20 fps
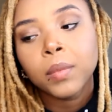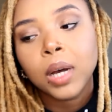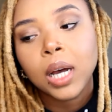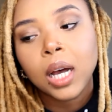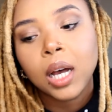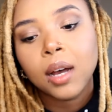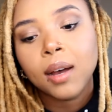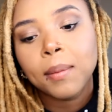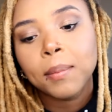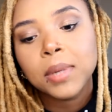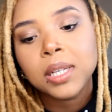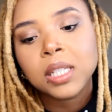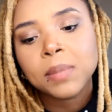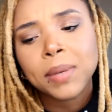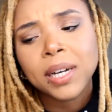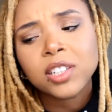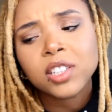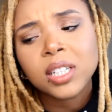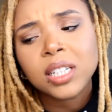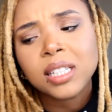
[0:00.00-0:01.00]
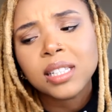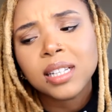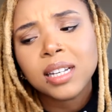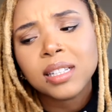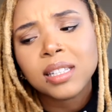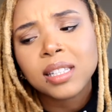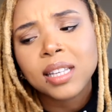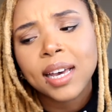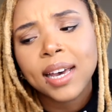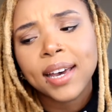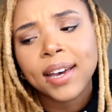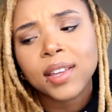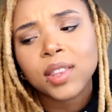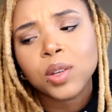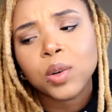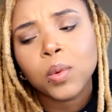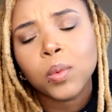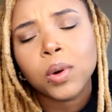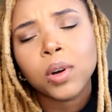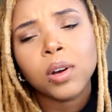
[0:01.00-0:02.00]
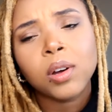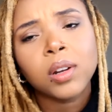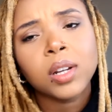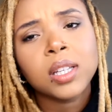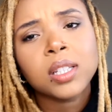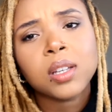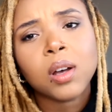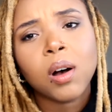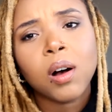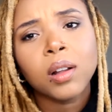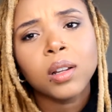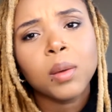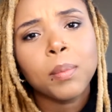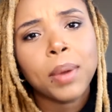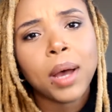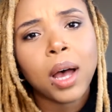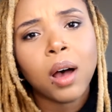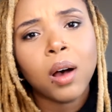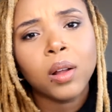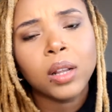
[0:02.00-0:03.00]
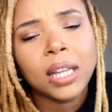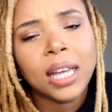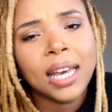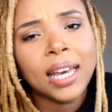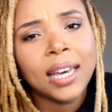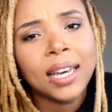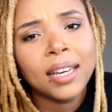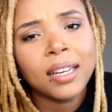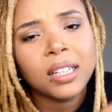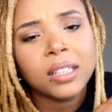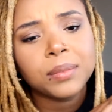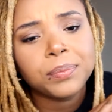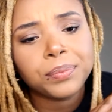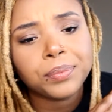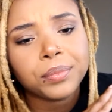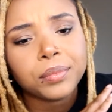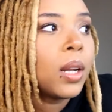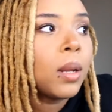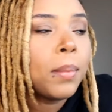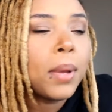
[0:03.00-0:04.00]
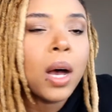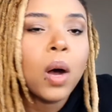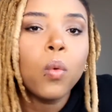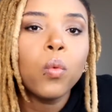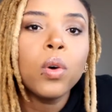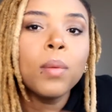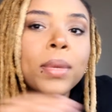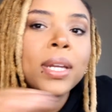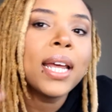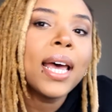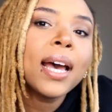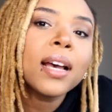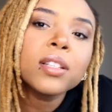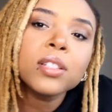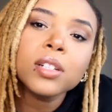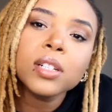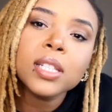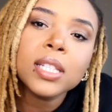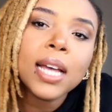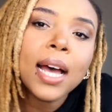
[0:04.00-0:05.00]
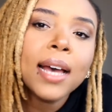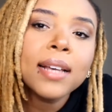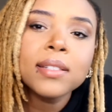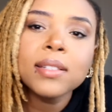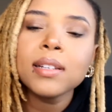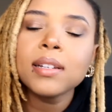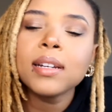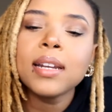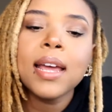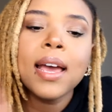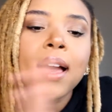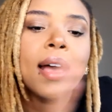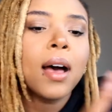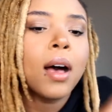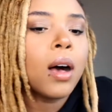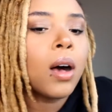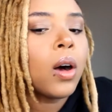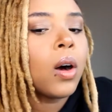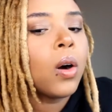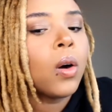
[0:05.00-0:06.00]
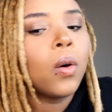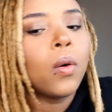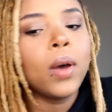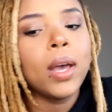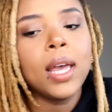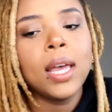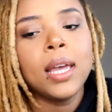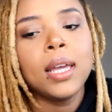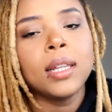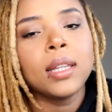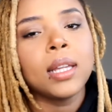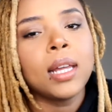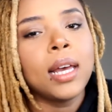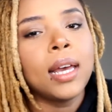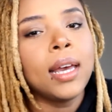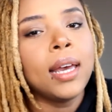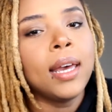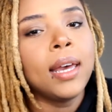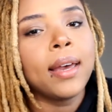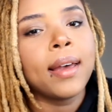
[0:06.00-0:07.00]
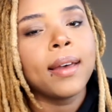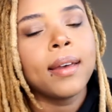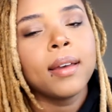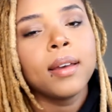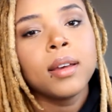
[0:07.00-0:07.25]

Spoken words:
Especially since like the world is all about women exercising now and like